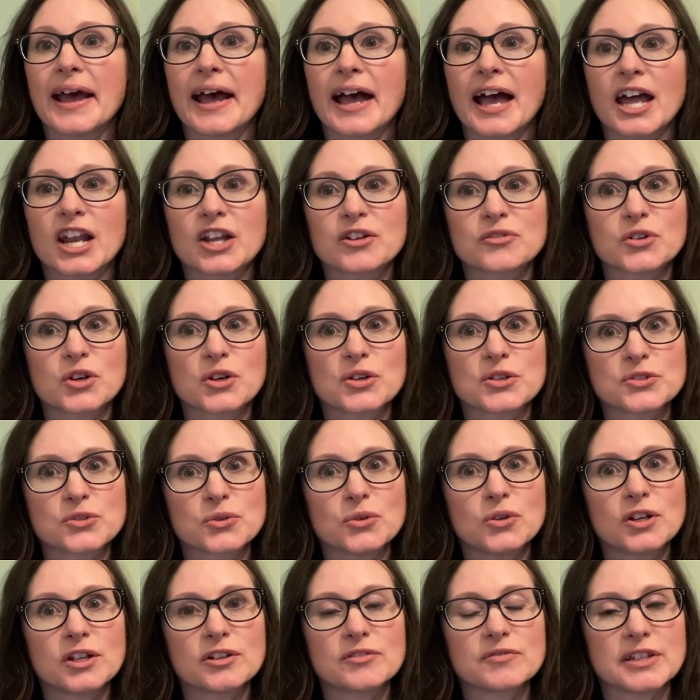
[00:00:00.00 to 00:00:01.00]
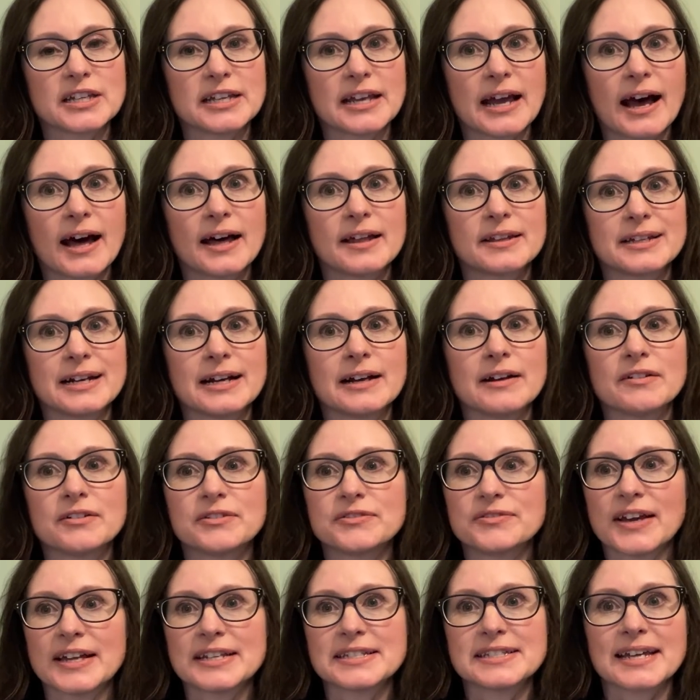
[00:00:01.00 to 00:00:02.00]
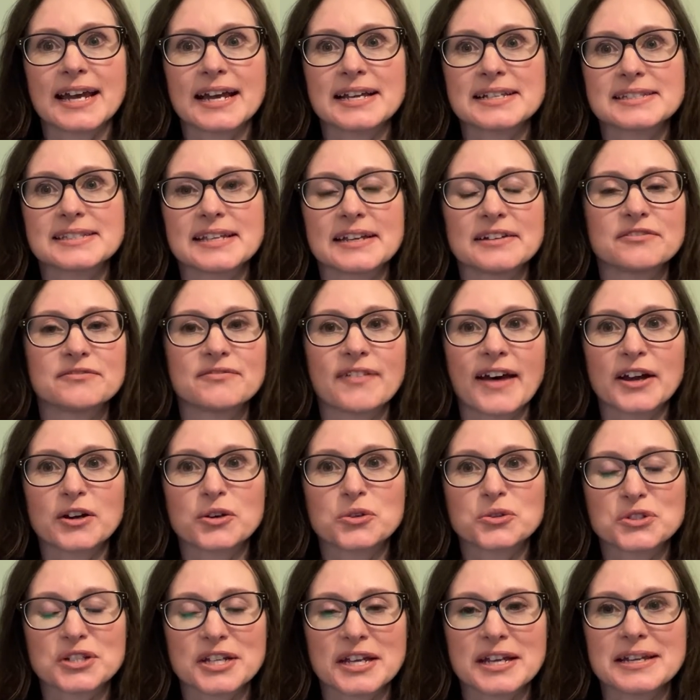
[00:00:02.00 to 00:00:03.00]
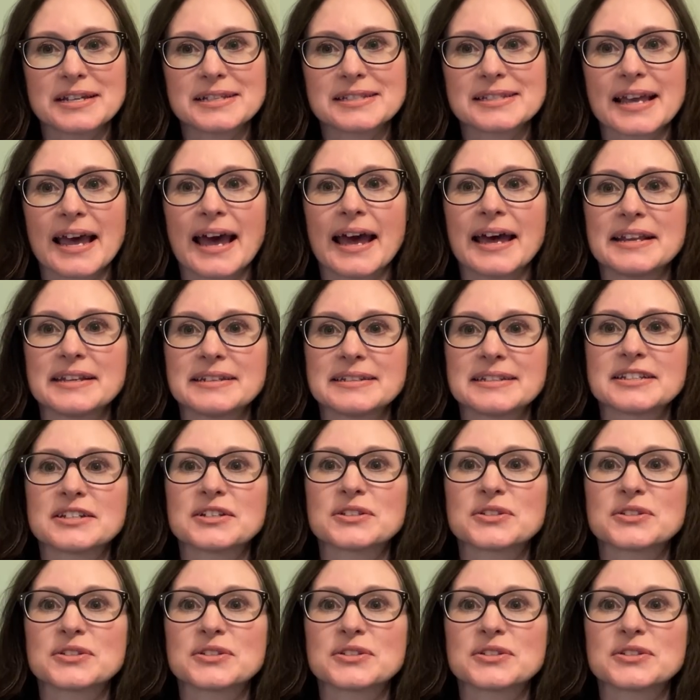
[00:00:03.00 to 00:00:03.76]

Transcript: and of course all of the other fantastic faculties and